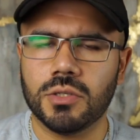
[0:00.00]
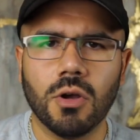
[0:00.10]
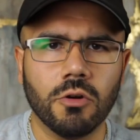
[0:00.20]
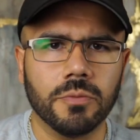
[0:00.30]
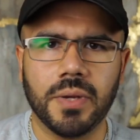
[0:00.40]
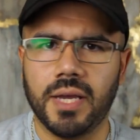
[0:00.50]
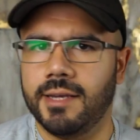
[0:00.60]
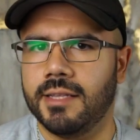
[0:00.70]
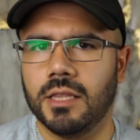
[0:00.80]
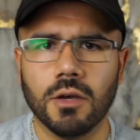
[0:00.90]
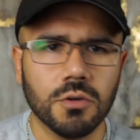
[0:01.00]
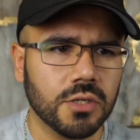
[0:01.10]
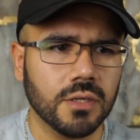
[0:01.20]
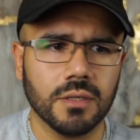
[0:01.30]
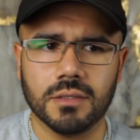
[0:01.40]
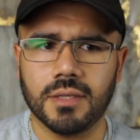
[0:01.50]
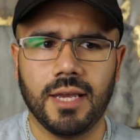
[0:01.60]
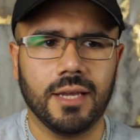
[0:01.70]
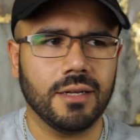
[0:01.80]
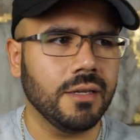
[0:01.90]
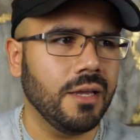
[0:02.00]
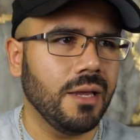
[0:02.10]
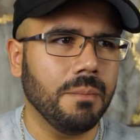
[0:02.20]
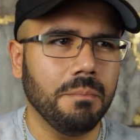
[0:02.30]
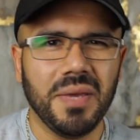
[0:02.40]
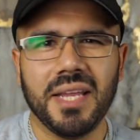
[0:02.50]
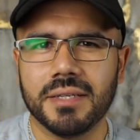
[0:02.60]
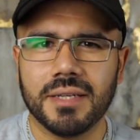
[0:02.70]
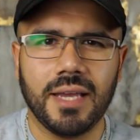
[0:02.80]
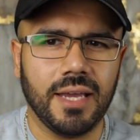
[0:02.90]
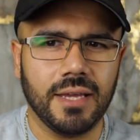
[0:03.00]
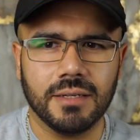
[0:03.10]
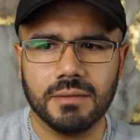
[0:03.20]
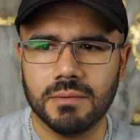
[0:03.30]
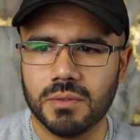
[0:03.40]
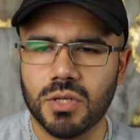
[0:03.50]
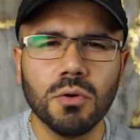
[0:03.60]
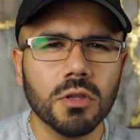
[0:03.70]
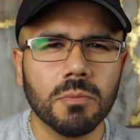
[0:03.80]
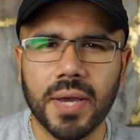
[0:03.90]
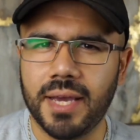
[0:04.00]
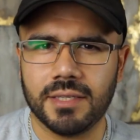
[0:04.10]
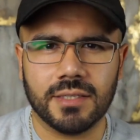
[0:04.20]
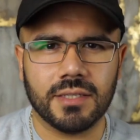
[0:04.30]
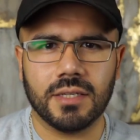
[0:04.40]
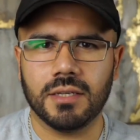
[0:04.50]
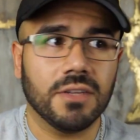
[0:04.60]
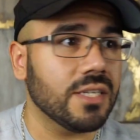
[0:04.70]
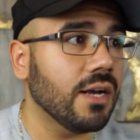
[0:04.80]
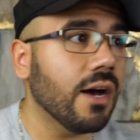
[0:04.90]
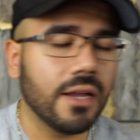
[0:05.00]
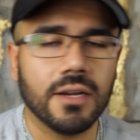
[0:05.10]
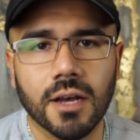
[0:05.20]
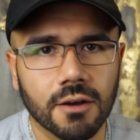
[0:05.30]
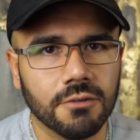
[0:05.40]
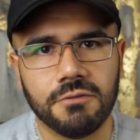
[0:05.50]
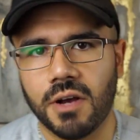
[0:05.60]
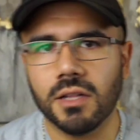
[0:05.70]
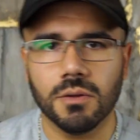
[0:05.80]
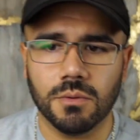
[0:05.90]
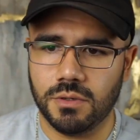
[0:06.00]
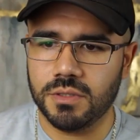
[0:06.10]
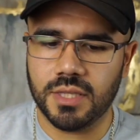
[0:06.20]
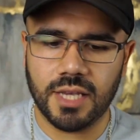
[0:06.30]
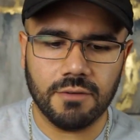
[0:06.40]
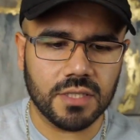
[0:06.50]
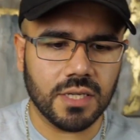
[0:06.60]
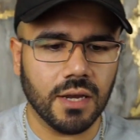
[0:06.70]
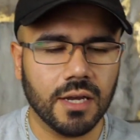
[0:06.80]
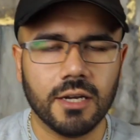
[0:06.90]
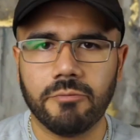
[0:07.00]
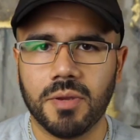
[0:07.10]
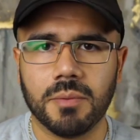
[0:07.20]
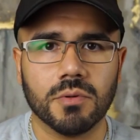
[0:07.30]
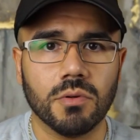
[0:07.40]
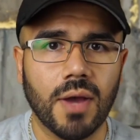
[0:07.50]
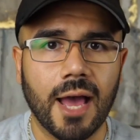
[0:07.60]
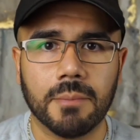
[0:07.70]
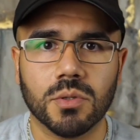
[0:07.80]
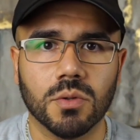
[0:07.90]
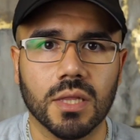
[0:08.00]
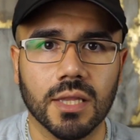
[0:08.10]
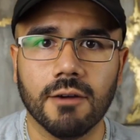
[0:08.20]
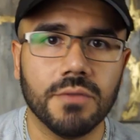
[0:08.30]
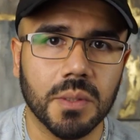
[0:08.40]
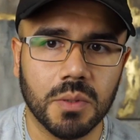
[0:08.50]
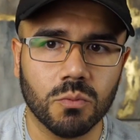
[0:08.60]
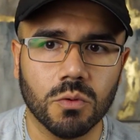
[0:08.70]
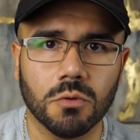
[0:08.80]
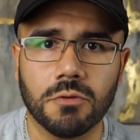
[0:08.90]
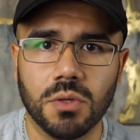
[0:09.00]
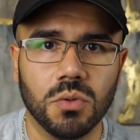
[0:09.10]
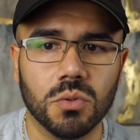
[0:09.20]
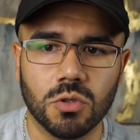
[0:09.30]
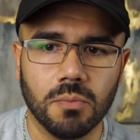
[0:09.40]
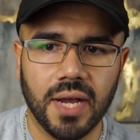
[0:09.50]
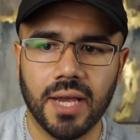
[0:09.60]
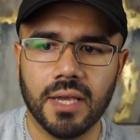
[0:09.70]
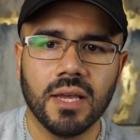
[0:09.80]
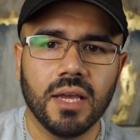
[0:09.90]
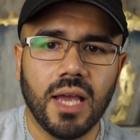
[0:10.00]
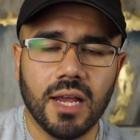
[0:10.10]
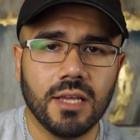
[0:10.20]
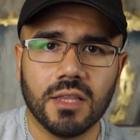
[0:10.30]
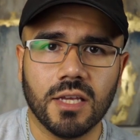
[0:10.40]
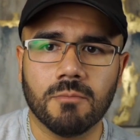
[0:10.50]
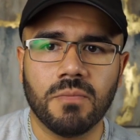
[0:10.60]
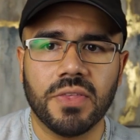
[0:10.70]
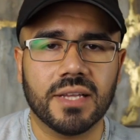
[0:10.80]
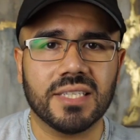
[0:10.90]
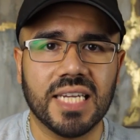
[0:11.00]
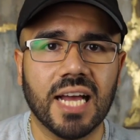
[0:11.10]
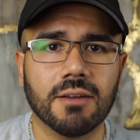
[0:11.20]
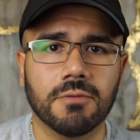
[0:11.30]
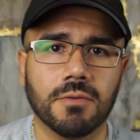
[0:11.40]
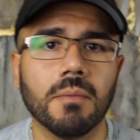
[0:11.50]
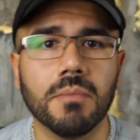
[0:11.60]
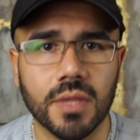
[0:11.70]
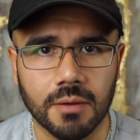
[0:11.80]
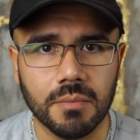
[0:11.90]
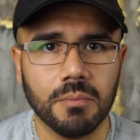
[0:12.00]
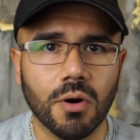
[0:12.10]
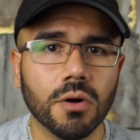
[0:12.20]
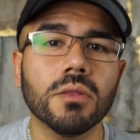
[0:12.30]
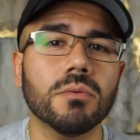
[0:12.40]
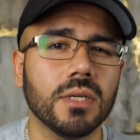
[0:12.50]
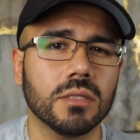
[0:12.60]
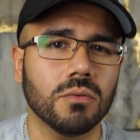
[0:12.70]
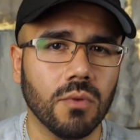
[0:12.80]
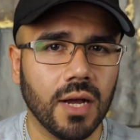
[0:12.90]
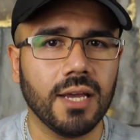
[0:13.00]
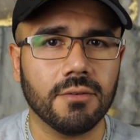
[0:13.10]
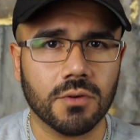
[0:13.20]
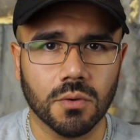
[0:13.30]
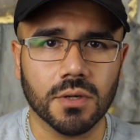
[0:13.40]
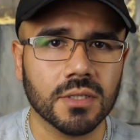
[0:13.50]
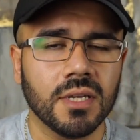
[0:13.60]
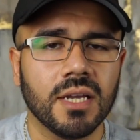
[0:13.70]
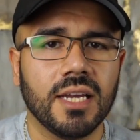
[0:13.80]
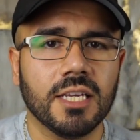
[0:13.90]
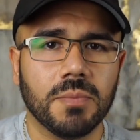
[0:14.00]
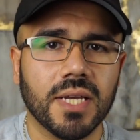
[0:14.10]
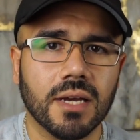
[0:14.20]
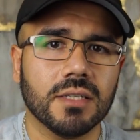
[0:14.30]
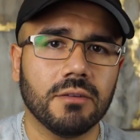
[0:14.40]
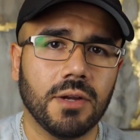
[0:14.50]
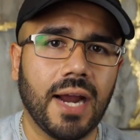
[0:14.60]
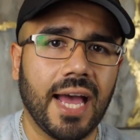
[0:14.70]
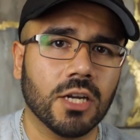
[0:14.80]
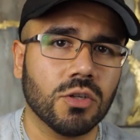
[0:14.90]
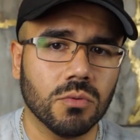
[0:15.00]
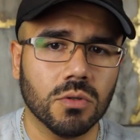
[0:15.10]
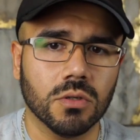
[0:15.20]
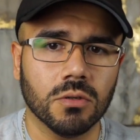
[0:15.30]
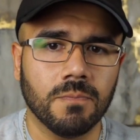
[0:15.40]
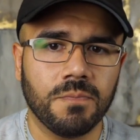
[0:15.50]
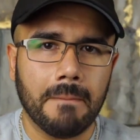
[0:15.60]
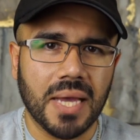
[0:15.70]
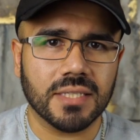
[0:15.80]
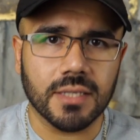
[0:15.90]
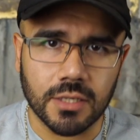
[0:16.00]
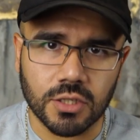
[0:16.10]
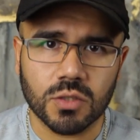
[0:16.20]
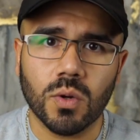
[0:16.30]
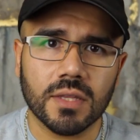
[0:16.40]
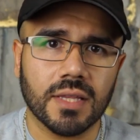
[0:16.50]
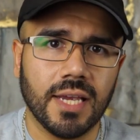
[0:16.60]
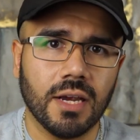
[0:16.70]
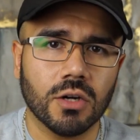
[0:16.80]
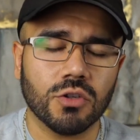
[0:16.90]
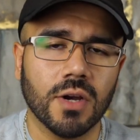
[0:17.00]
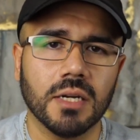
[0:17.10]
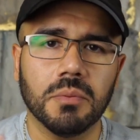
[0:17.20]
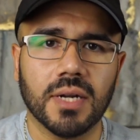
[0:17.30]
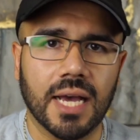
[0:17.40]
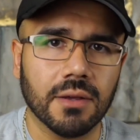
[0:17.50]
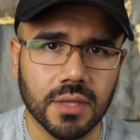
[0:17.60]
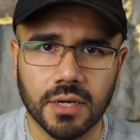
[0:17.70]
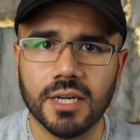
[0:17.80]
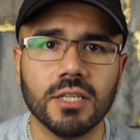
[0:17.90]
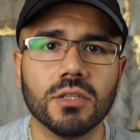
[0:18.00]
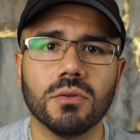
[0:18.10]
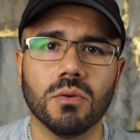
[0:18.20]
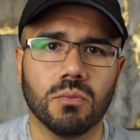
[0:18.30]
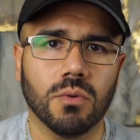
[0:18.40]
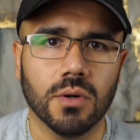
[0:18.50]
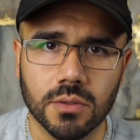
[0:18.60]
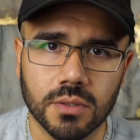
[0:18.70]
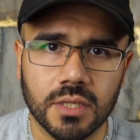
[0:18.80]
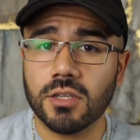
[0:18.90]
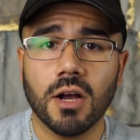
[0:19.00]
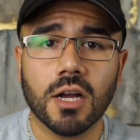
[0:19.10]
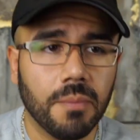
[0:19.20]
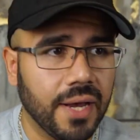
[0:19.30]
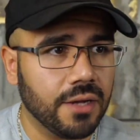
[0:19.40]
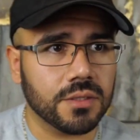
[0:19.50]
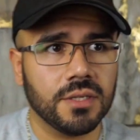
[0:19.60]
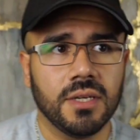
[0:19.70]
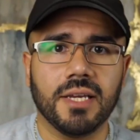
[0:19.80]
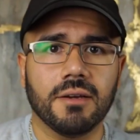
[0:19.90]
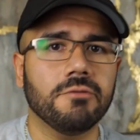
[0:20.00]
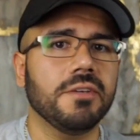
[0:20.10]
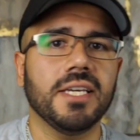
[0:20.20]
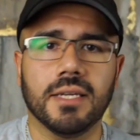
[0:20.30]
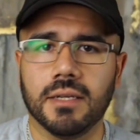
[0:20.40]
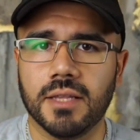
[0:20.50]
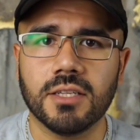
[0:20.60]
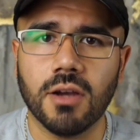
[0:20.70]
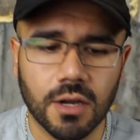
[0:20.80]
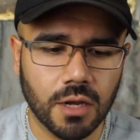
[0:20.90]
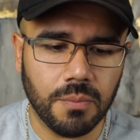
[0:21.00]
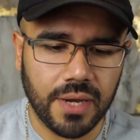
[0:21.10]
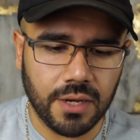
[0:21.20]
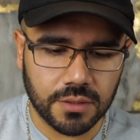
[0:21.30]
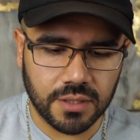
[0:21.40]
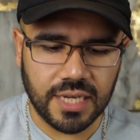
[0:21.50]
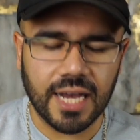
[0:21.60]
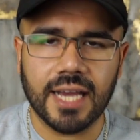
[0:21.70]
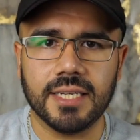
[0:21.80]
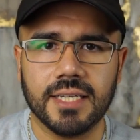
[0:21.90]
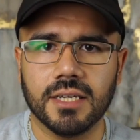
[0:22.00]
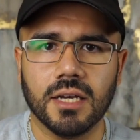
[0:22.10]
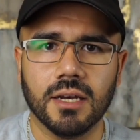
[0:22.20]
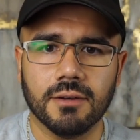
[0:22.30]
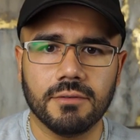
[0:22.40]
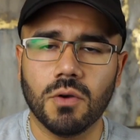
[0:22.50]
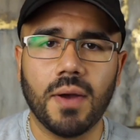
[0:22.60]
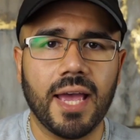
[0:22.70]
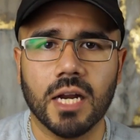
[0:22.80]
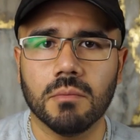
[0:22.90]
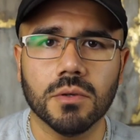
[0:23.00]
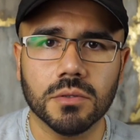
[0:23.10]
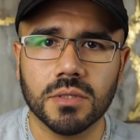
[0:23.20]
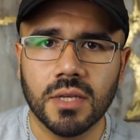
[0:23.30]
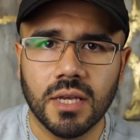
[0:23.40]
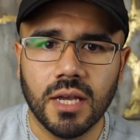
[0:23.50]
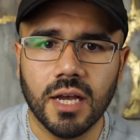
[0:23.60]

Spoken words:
soap and lotions and mint and toothpaste. They have a ton of followers, and they have a ton of people who absolutely love them and will refuse to buy anything that's not from them. And part of the reason why, of course, is because of their actual message. It's what they are trying to put out there into the world. They talk about being vegan. They talk about the idea of no animals